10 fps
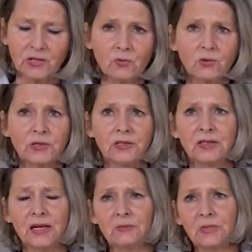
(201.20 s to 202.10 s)
At that
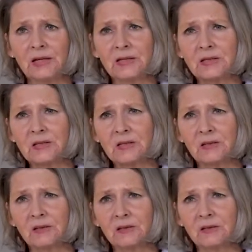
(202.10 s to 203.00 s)
time, he was
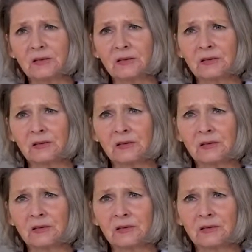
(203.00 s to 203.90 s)
investigating the
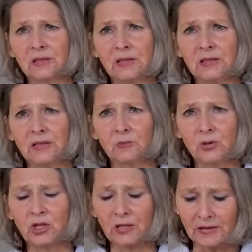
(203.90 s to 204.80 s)
components of
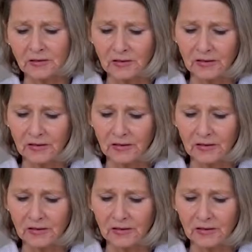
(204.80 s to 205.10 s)
samarskite.